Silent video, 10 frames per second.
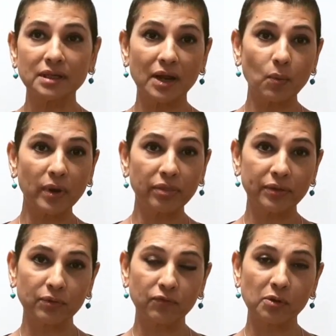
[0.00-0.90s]
that I went
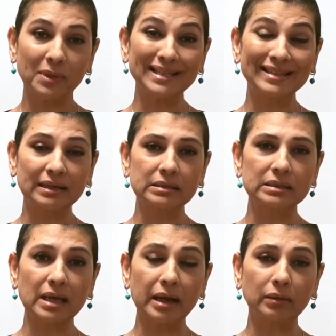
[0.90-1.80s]
through from my second
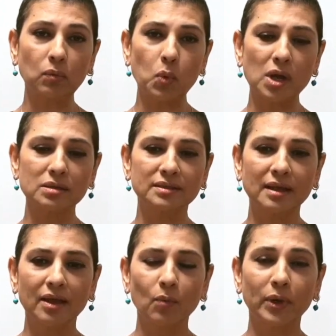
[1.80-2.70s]
cycle was
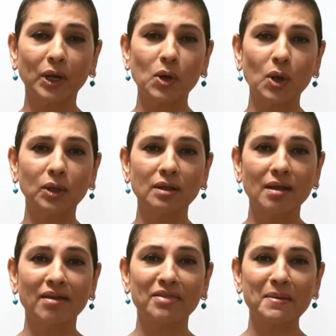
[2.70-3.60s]
what I call
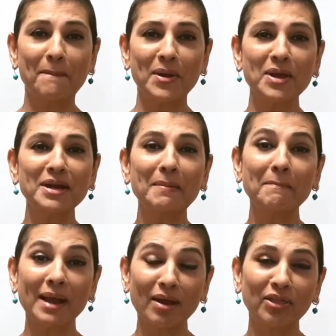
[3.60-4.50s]
the
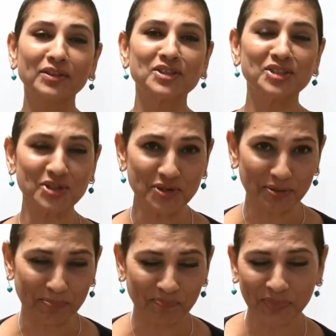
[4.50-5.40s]
burning mouth
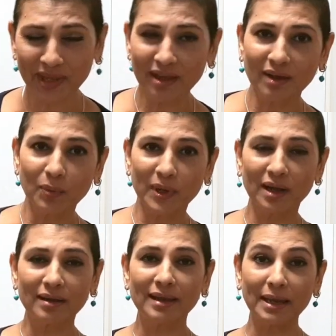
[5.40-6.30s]
syndrome. When
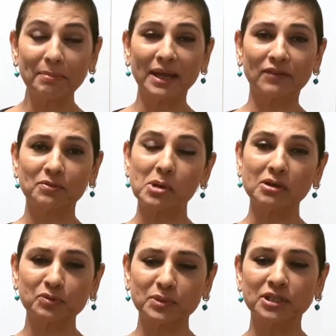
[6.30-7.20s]
I came back from
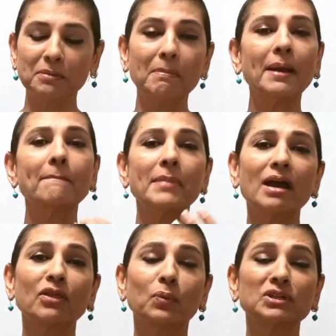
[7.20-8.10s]
hospital, my
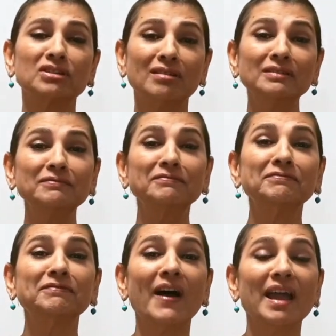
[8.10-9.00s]
mouth was on
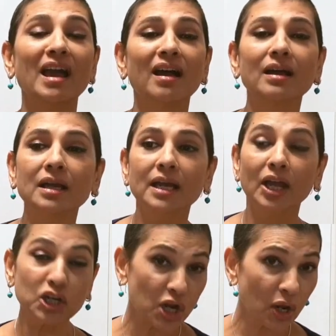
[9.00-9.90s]
fire.
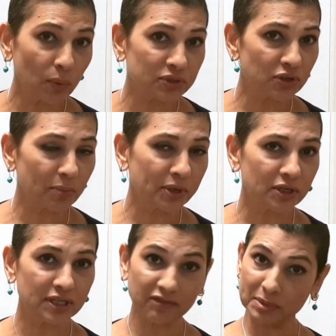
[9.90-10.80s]
And no, it was not
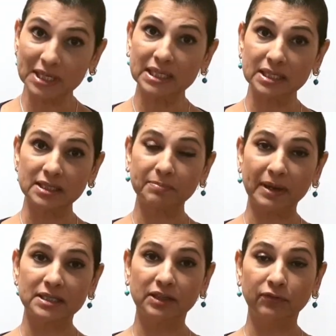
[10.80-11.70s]
because I've been eating
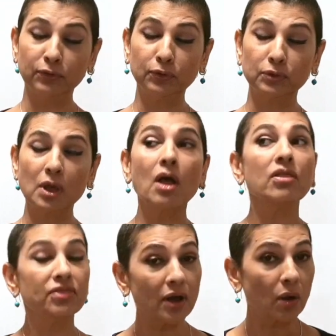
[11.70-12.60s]
spicy food,
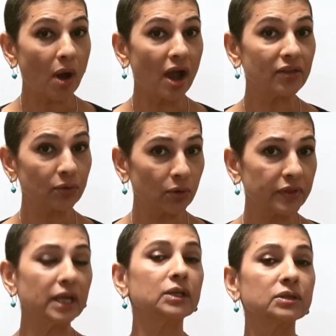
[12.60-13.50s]
though I thought
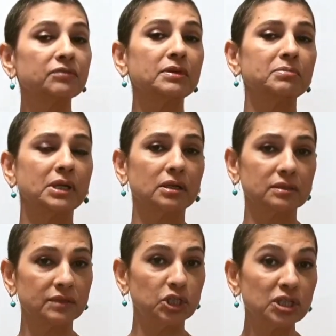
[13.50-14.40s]
that it could have been because
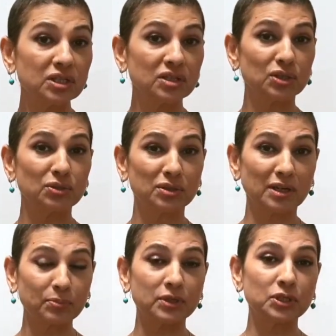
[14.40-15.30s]
of the ginger juice that I
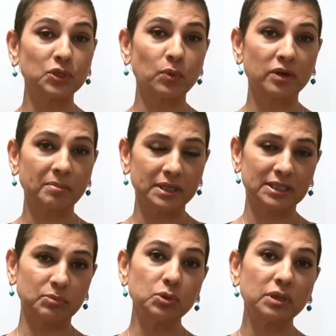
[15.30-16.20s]
put into one of my
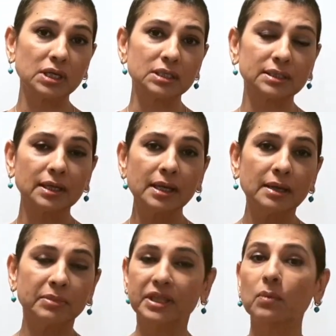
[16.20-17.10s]
smoothies.
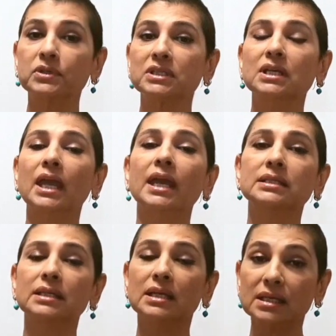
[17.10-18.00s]
But that wasn't the
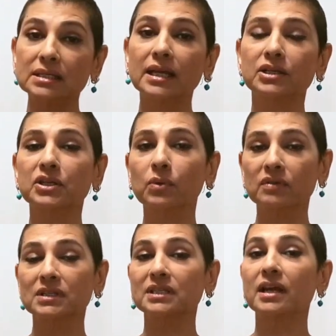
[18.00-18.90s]
case. It is actually one
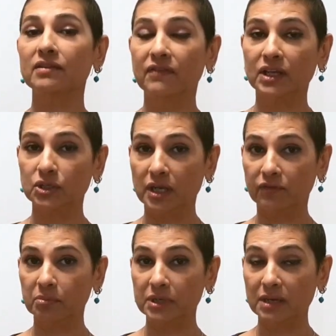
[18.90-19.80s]
of the side effects you get
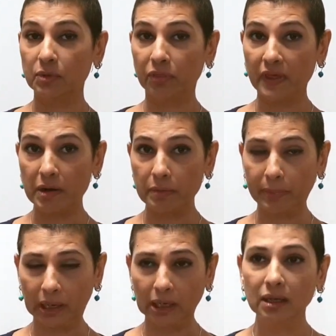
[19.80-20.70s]
from
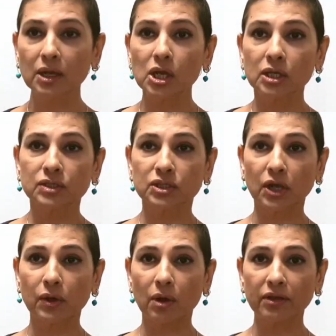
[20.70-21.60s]
chemotherapy.
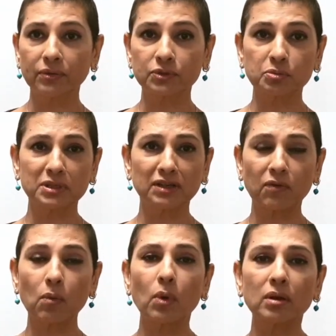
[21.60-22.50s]
So I thought to myself,
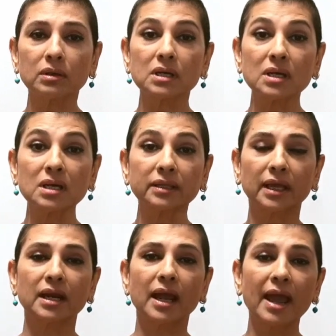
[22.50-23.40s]
well, what on earth
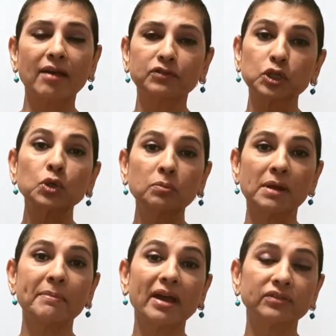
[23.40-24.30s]
can I have to cool my
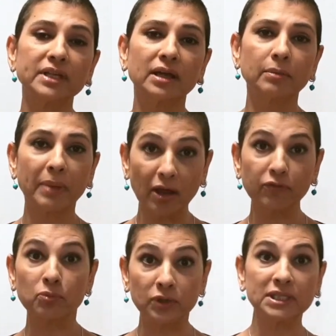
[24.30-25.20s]
mouth down apart
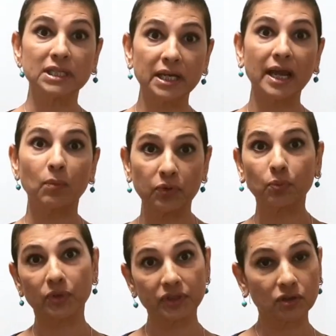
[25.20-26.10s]
from rinsing it out with
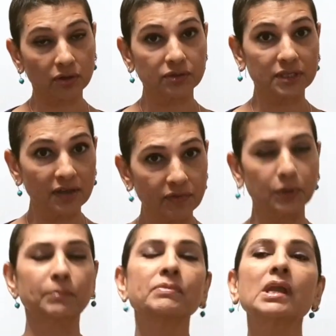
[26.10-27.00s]
what the doctors give
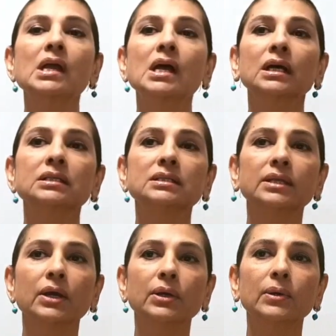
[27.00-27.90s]
you?
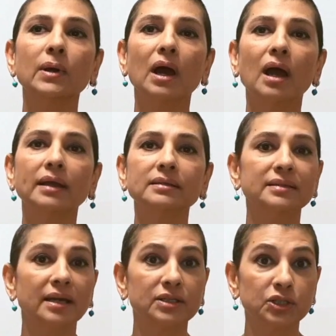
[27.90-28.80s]
So I
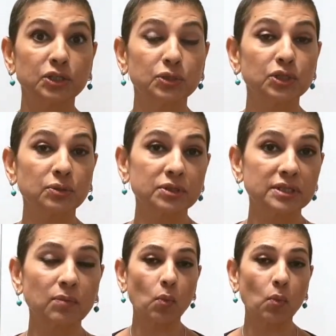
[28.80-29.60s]
decided to chew on some